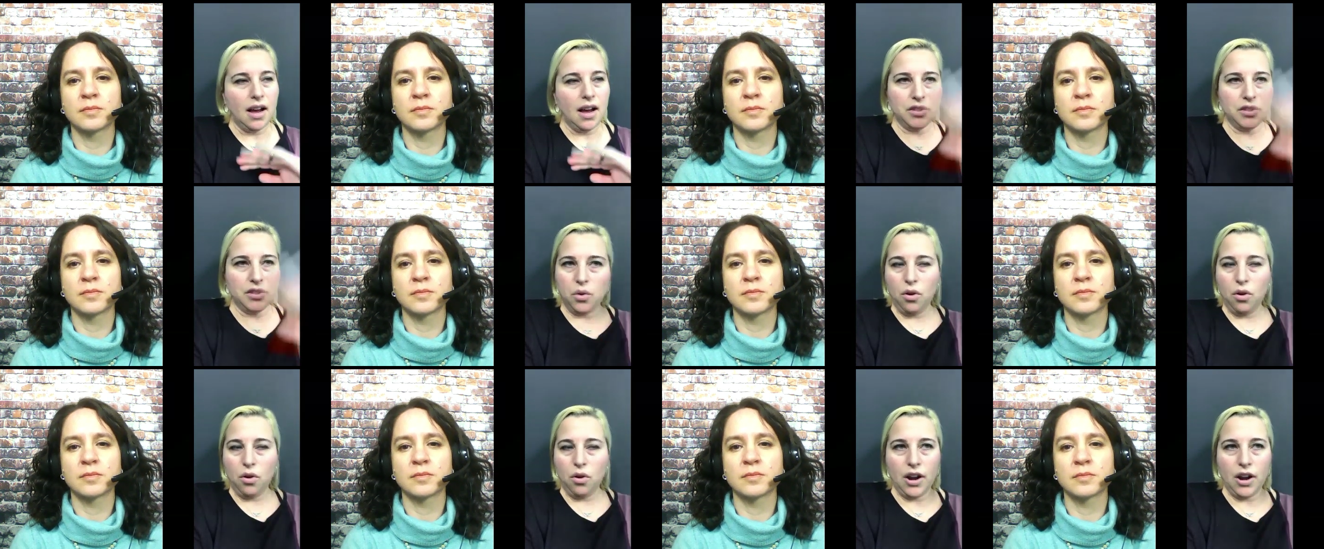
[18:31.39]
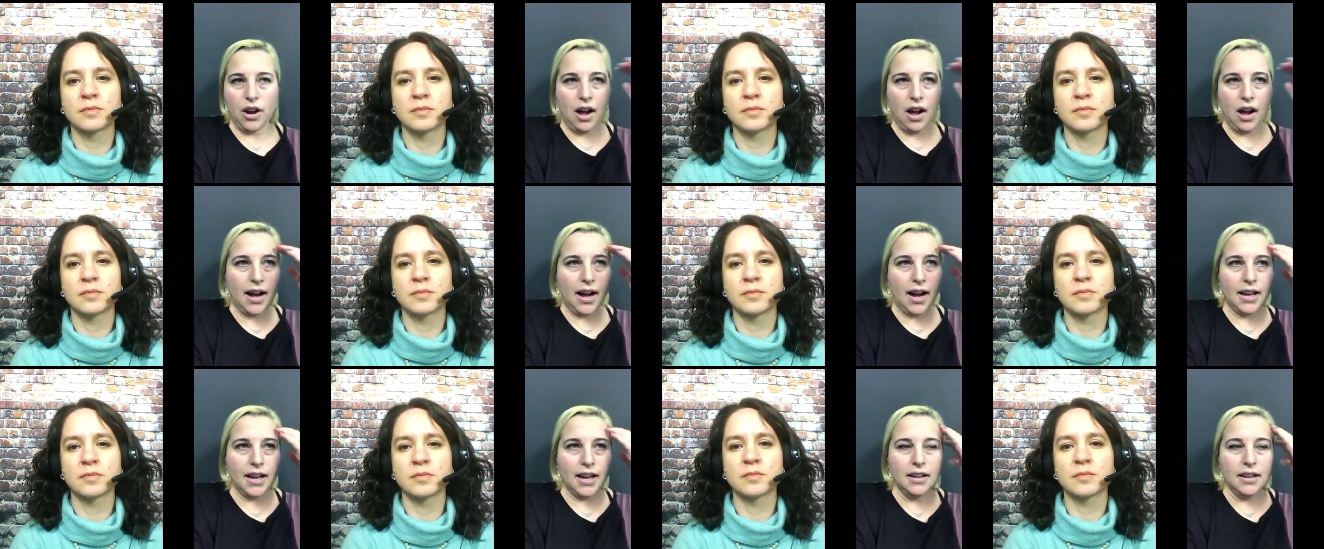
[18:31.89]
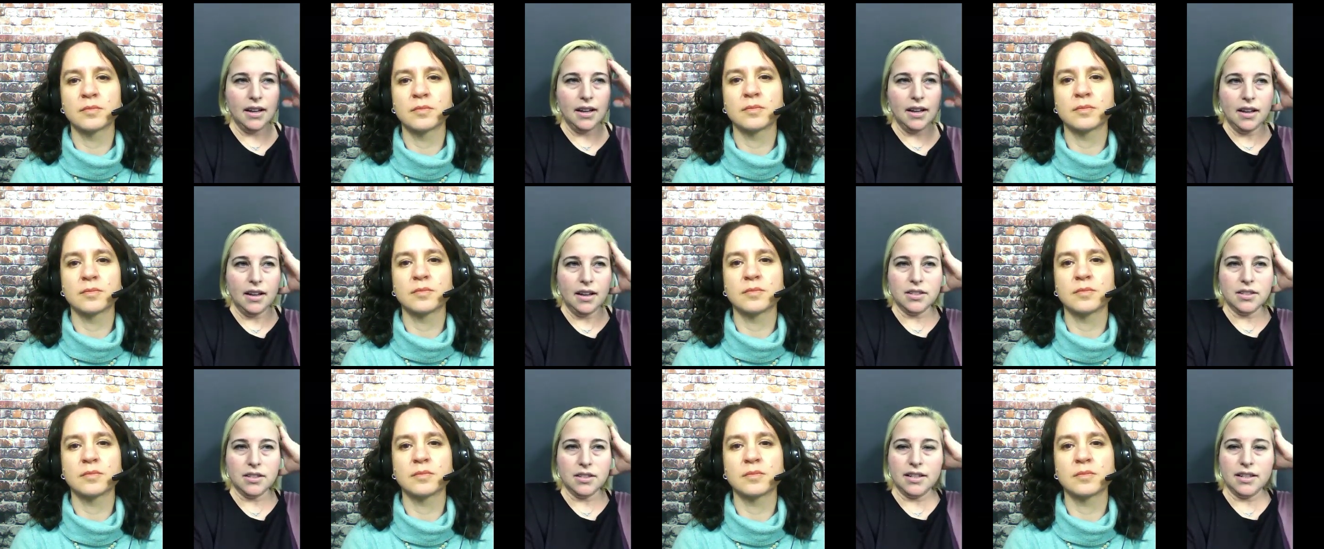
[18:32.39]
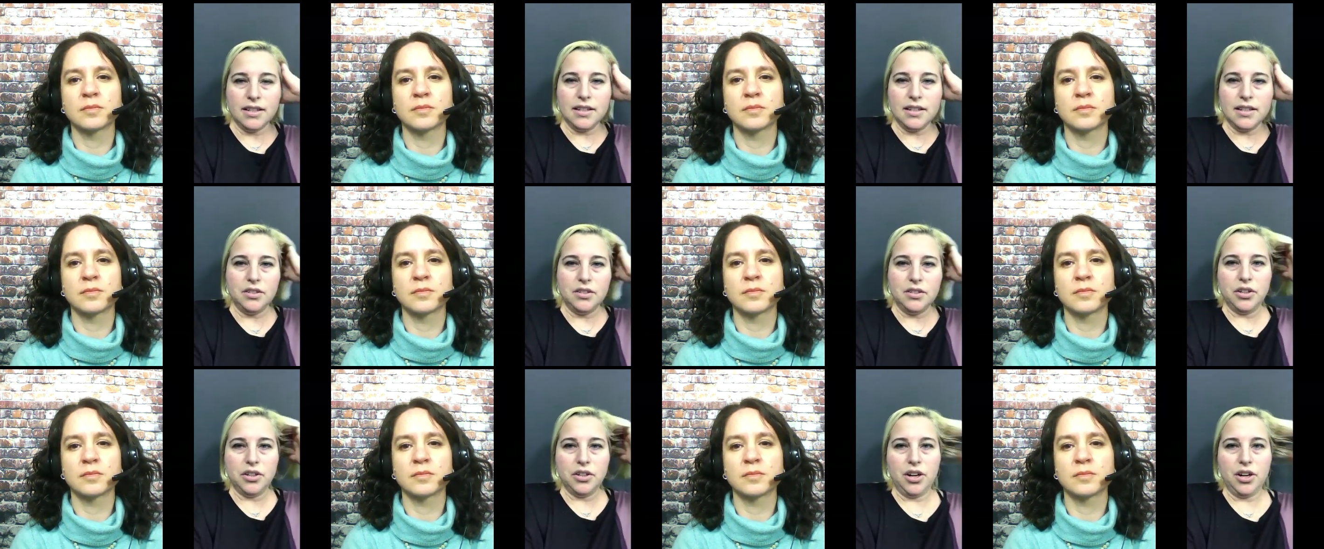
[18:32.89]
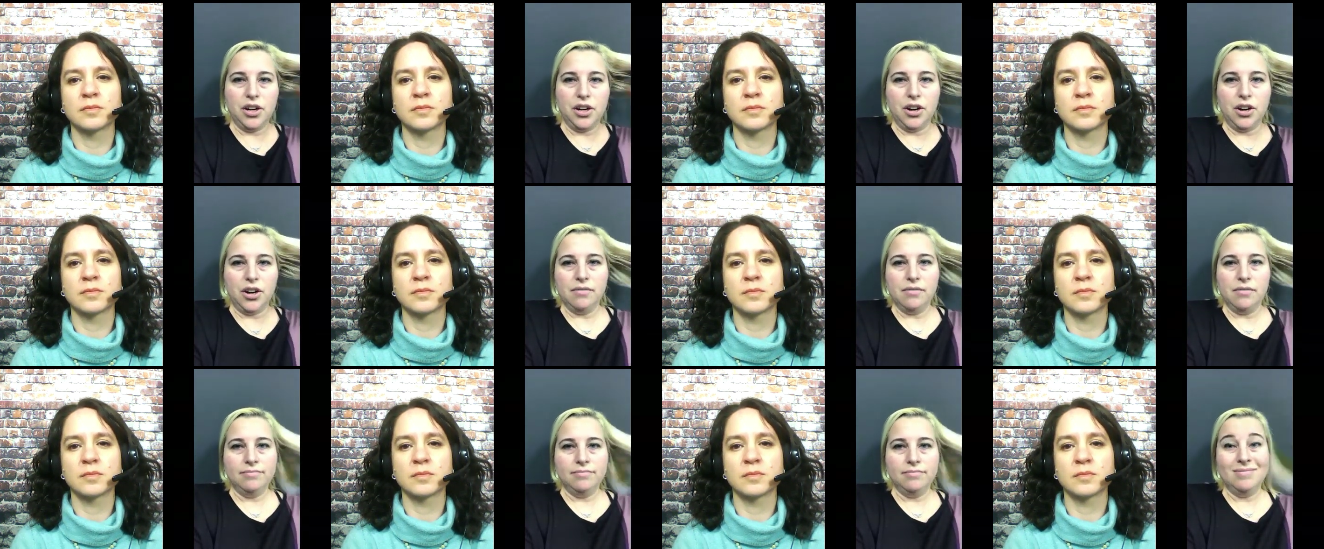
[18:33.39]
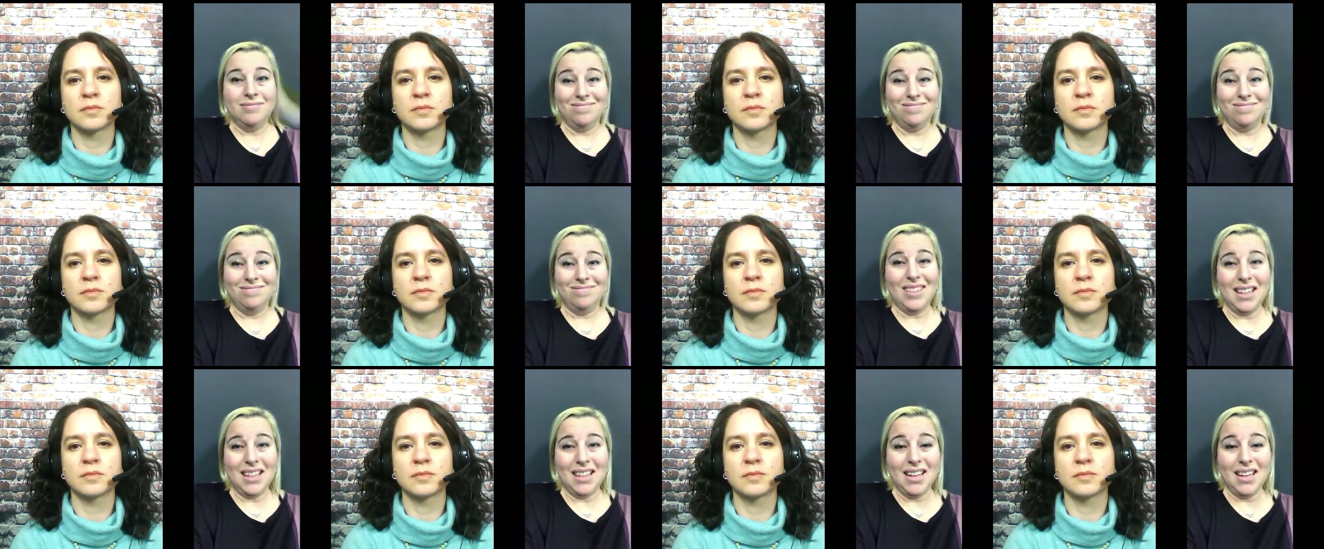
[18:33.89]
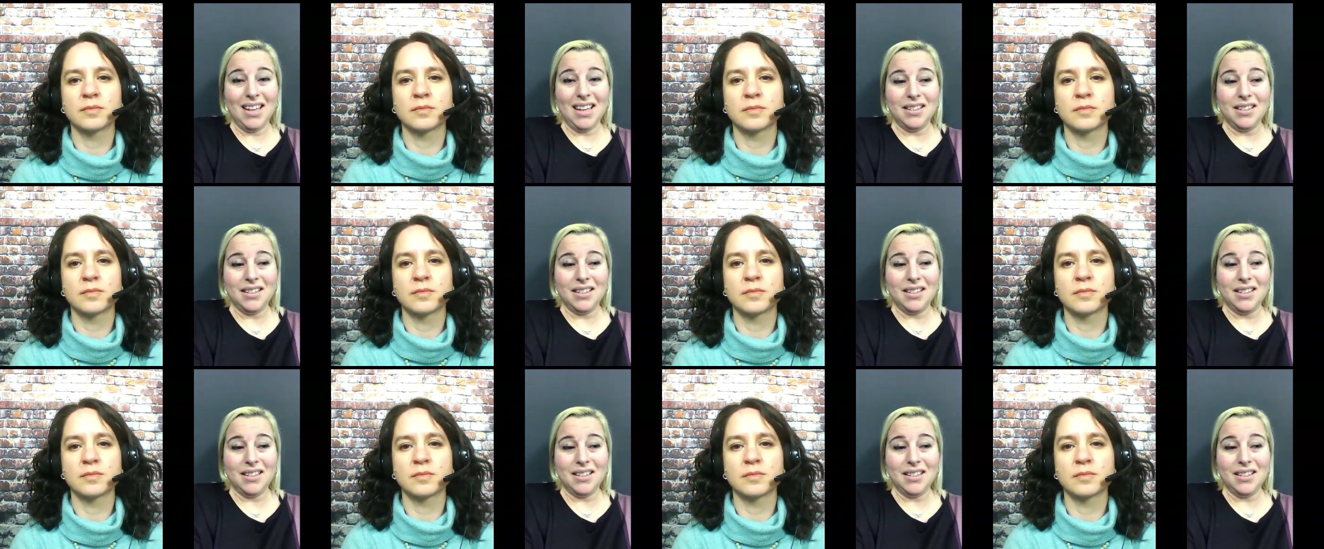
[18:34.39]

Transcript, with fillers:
Speaker 1: So I said to her, I think it's time for